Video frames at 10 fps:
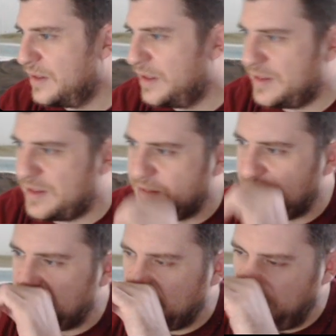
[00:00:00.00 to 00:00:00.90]
says
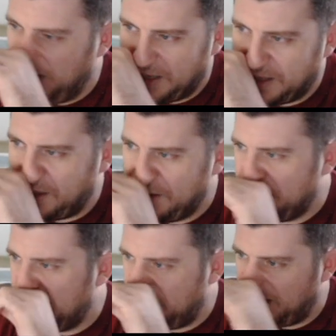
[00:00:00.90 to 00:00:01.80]
I'm good, I
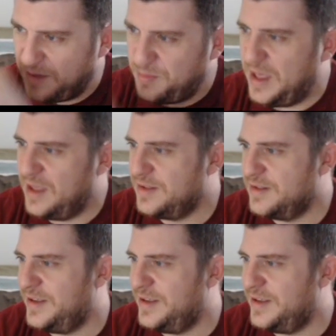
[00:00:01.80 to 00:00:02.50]
guess. I think I passed.